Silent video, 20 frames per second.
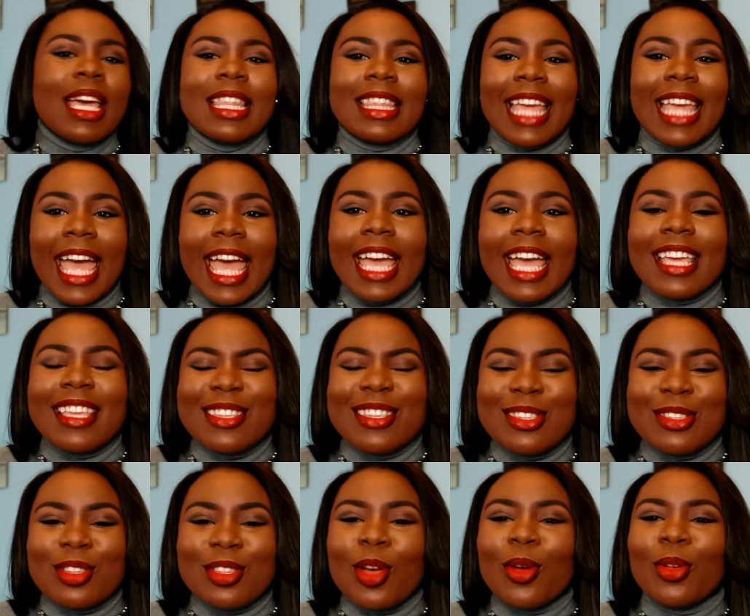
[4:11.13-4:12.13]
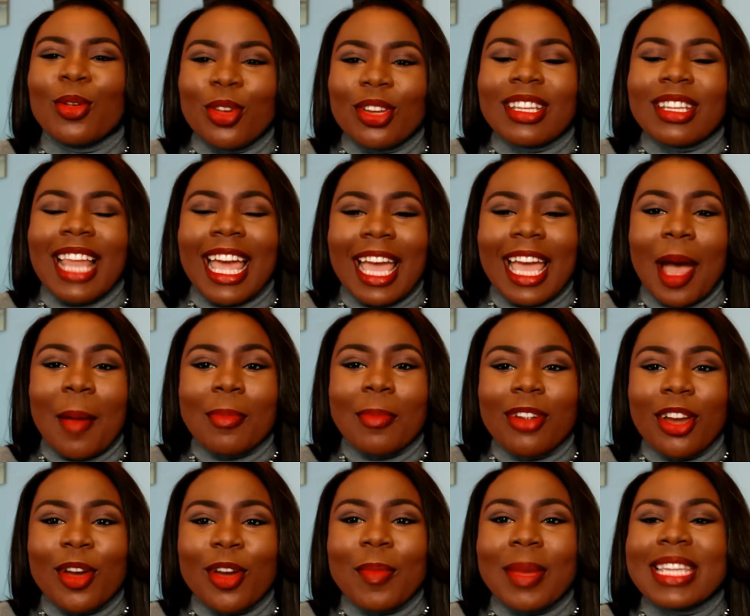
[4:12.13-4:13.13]
The hair is so good. Like, I'm
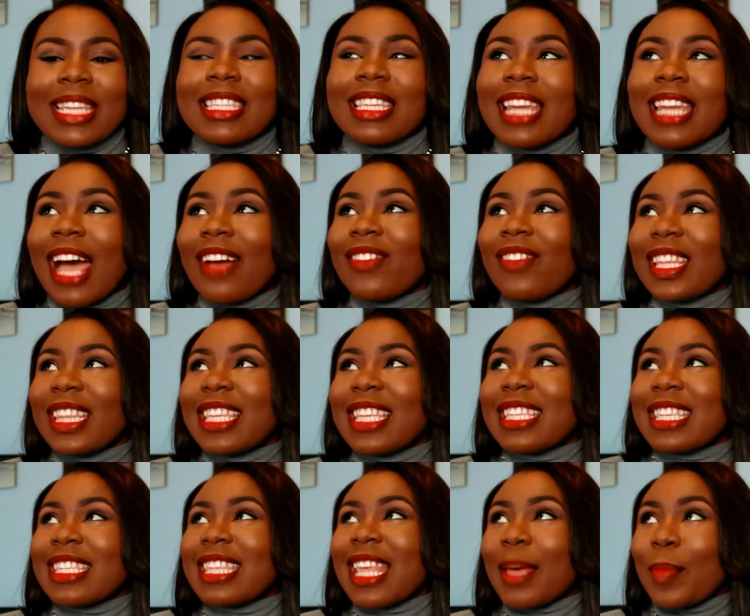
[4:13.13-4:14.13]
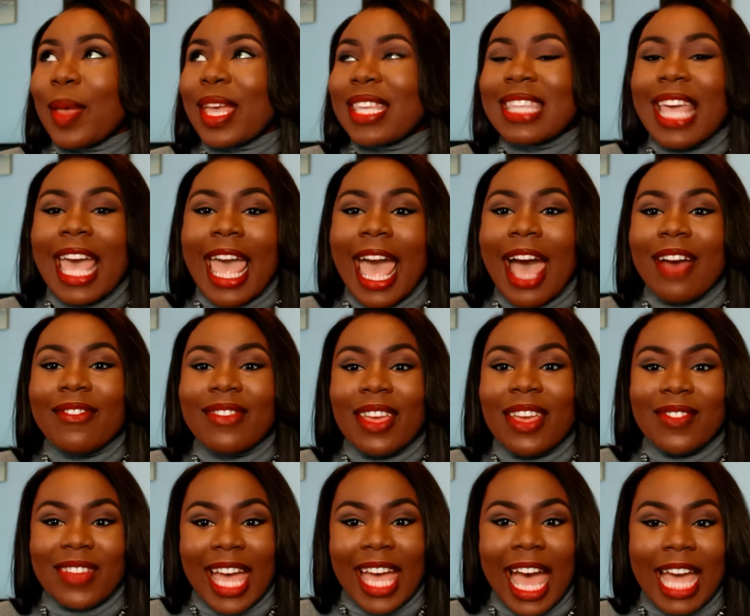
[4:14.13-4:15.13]
recommending. I think this is the best hair I've
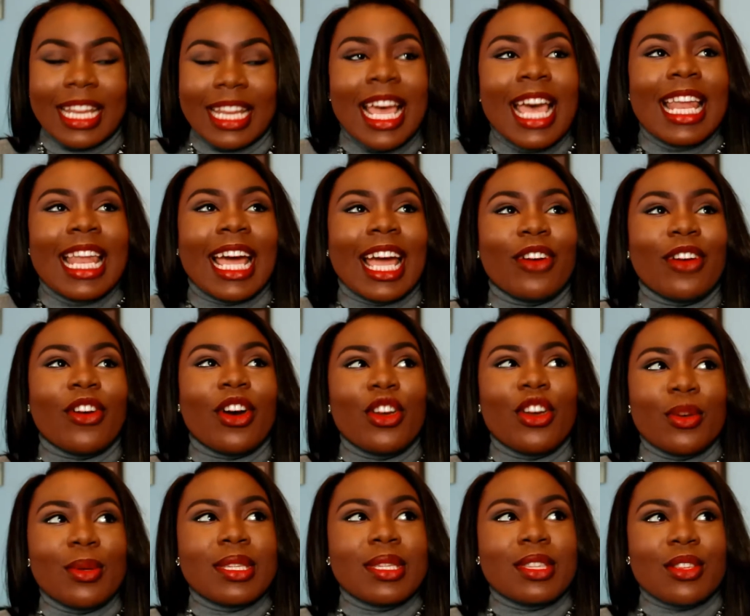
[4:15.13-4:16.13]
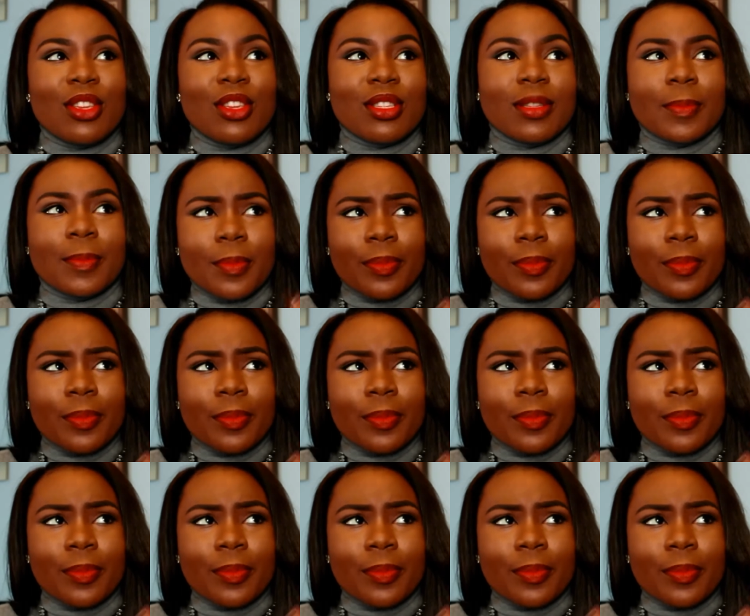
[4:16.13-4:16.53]
ever had. Like, I always use